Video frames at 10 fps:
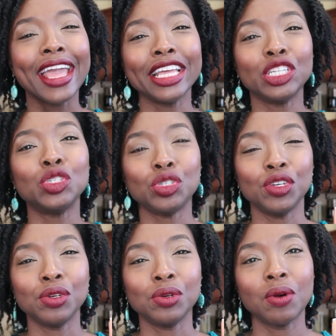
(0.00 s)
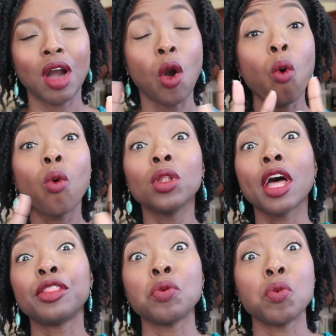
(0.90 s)
into a whole
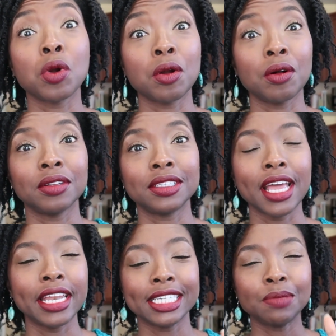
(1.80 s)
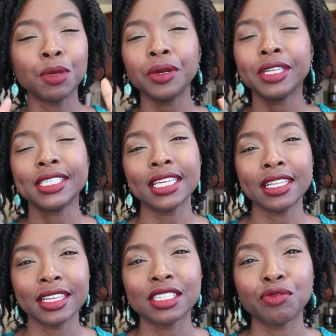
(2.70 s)
other world and
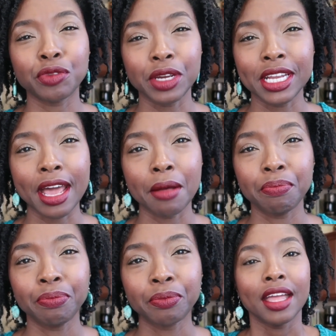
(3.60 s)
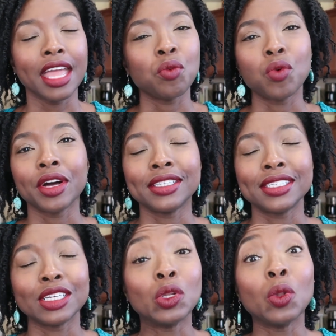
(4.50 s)
experiencing this freedom. It
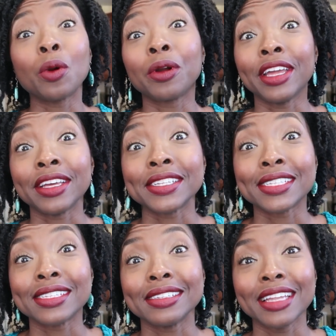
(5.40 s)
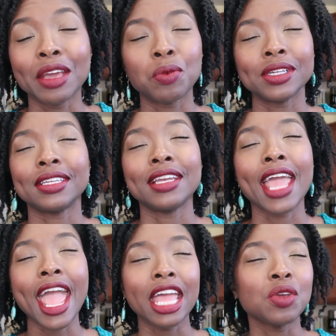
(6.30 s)
was glorious. It was an
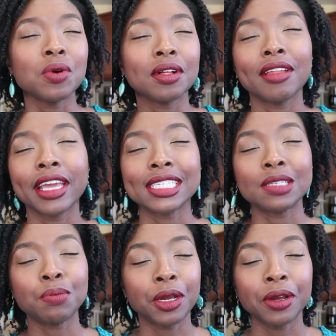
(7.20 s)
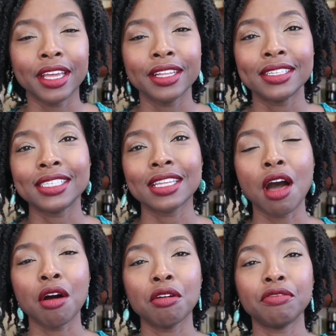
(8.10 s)
annual experience
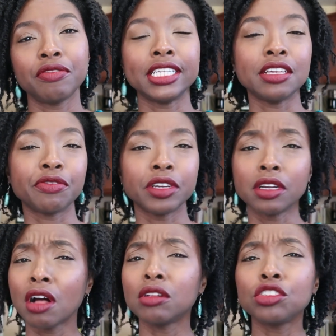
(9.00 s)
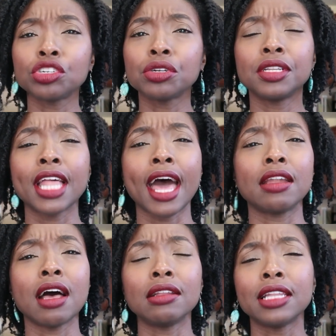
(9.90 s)
of a different culture
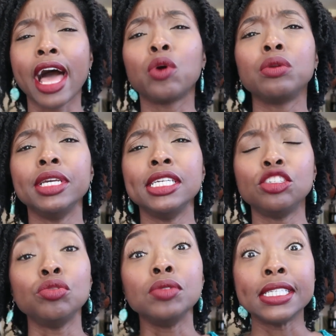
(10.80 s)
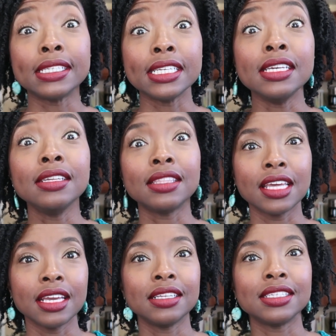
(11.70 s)
that allowed me to see
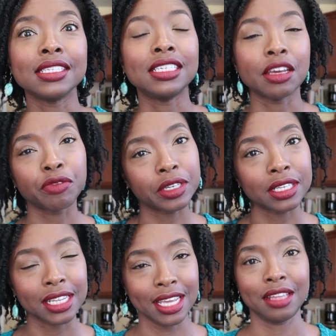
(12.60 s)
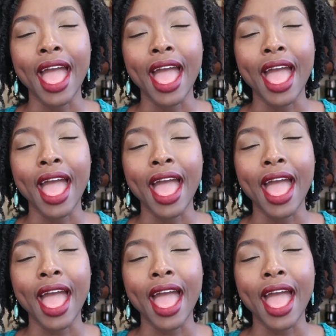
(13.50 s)
things differently.